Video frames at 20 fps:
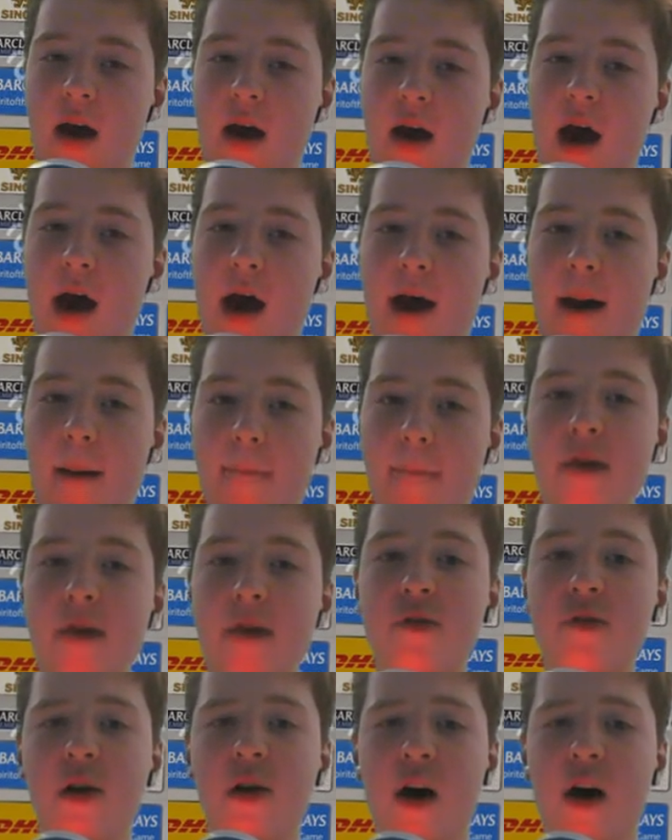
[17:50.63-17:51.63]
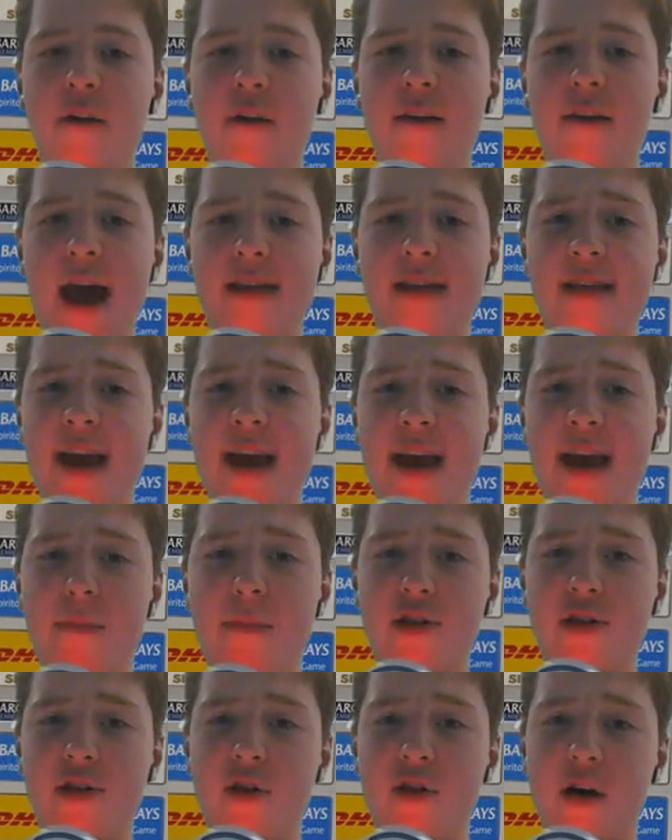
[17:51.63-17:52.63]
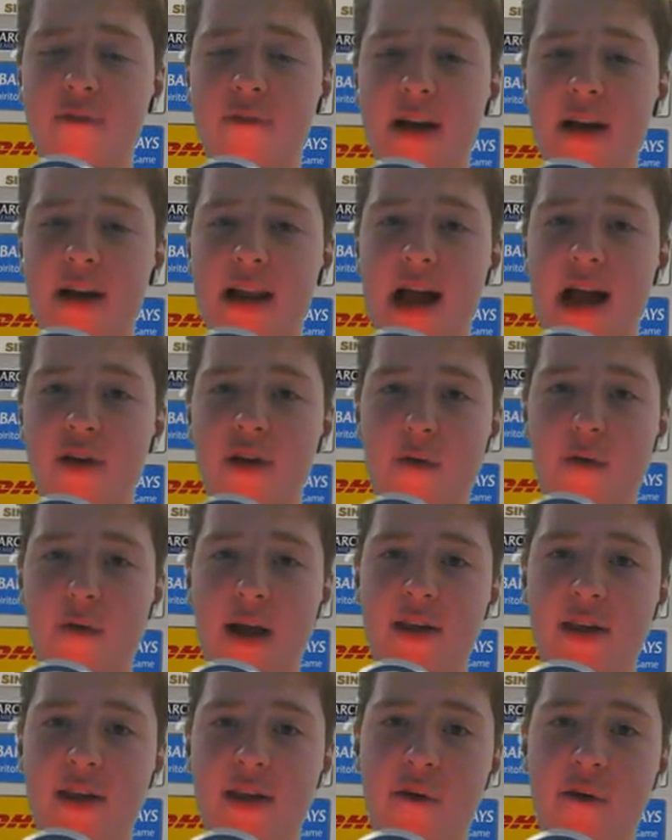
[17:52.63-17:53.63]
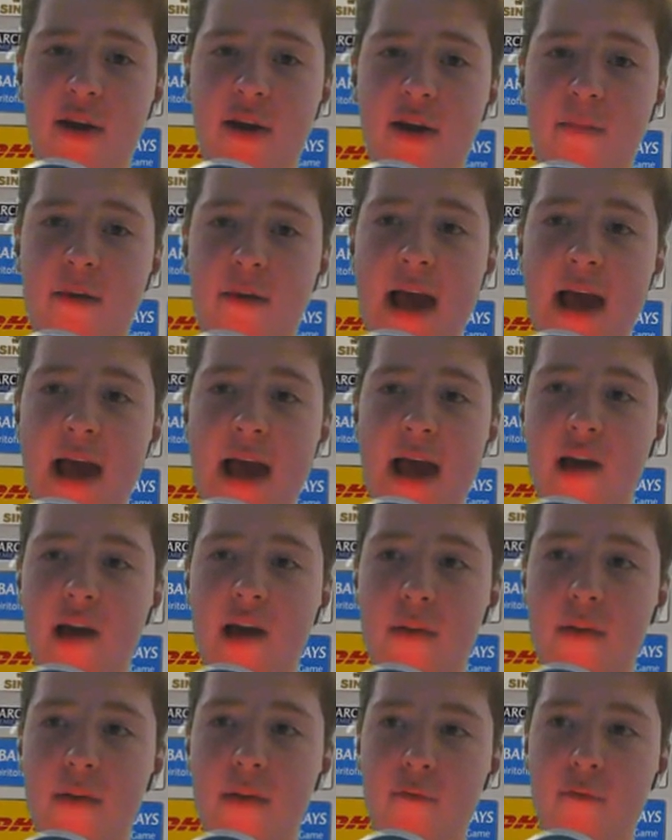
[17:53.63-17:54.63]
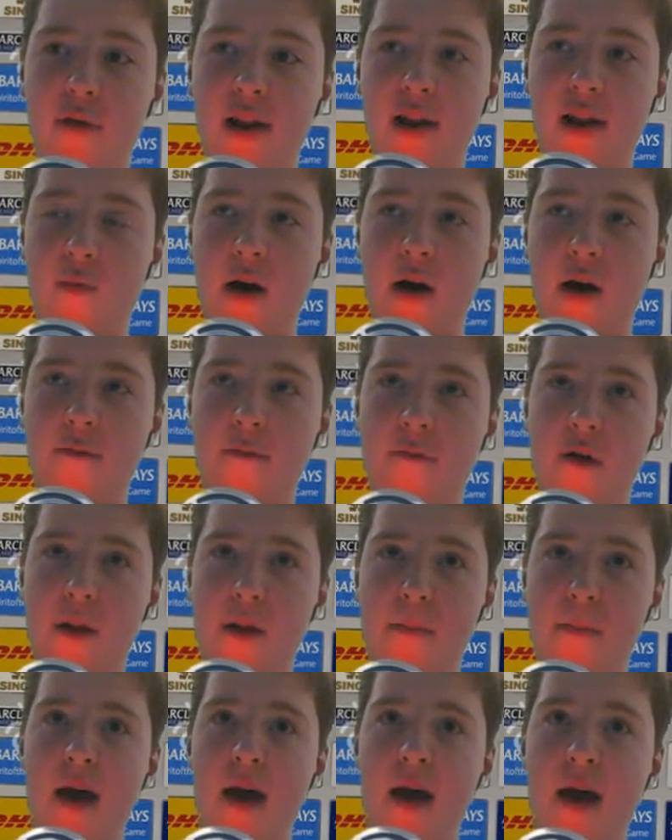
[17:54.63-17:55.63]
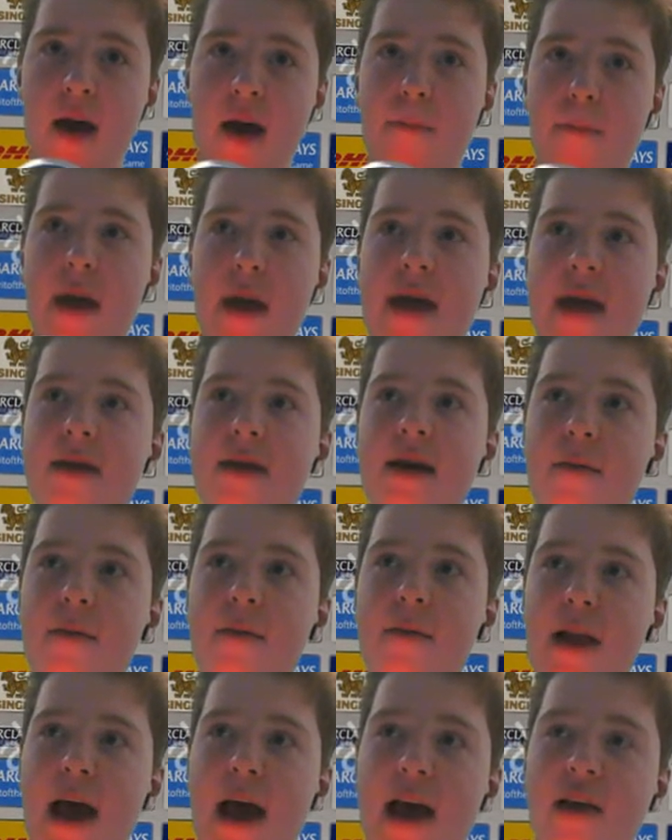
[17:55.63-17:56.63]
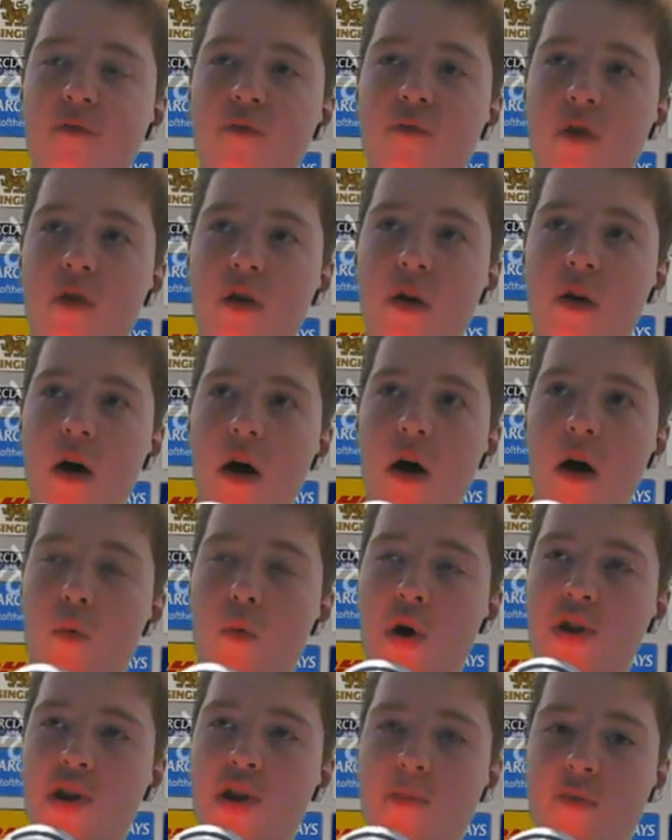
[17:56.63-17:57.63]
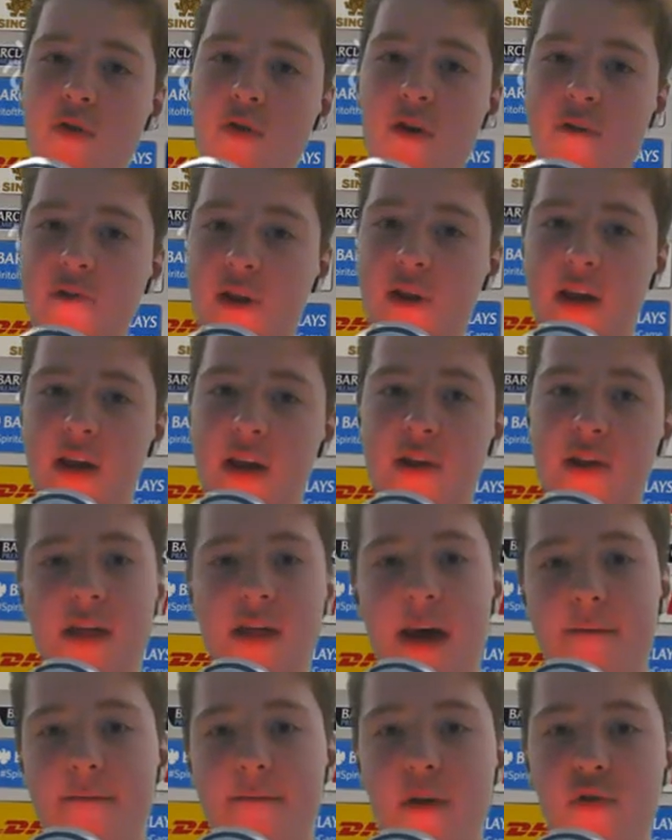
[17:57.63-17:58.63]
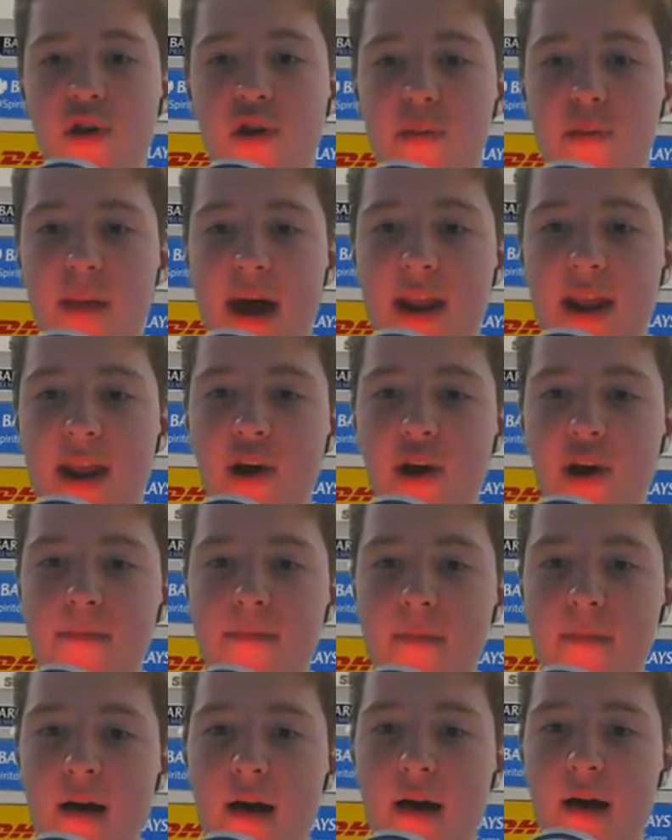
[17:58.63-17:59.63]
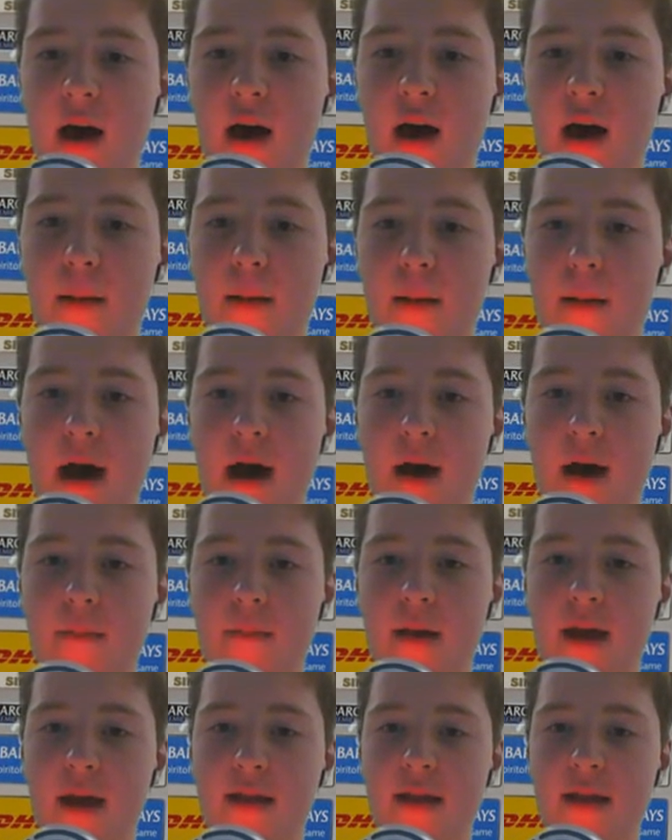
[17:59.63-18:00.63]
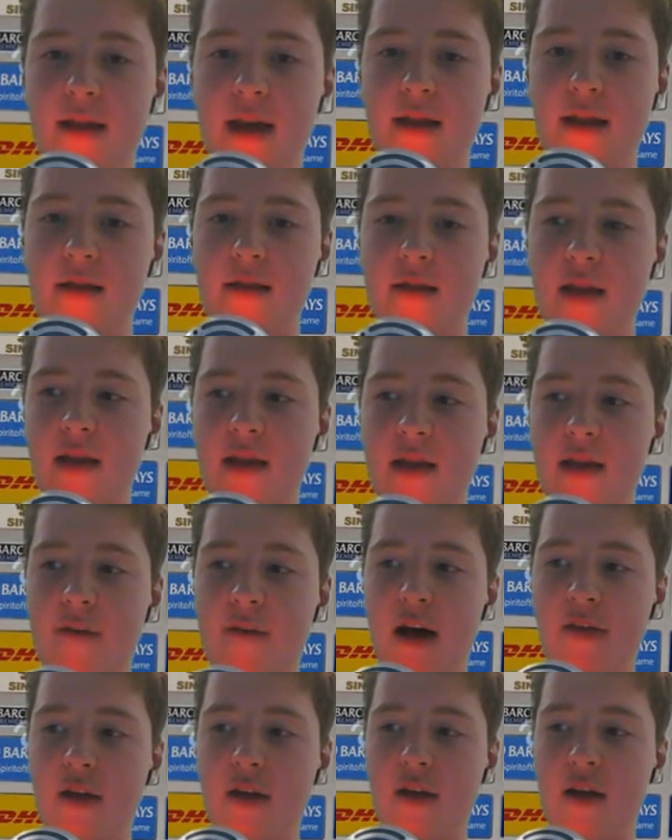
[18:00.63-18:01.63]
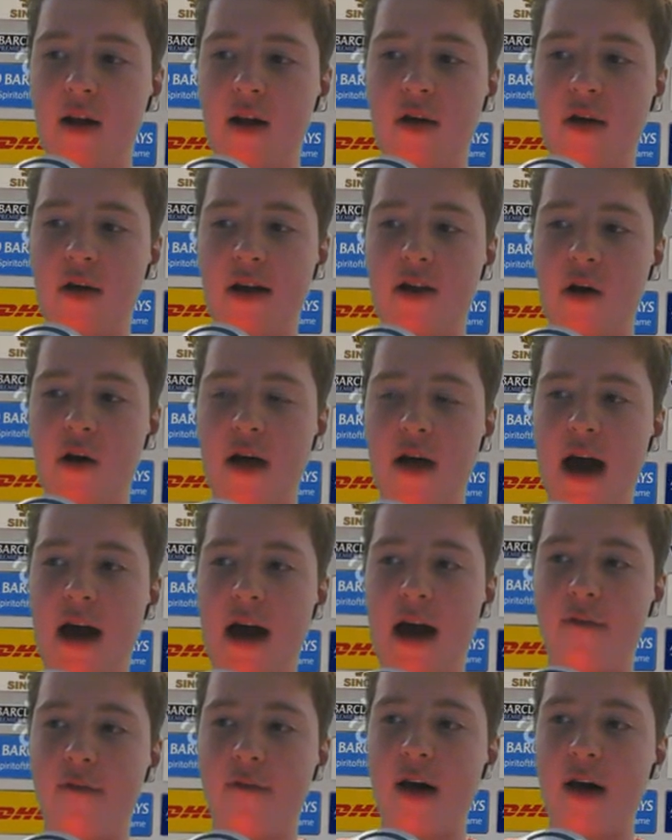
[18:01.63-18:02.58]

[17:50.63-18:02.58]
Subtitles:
he was a kind of caretaker manager after Claudio Ranieri, and the players started playing really well for him. And maybe the players will want to prove something to their future manager, in the fact that, you know, they don't have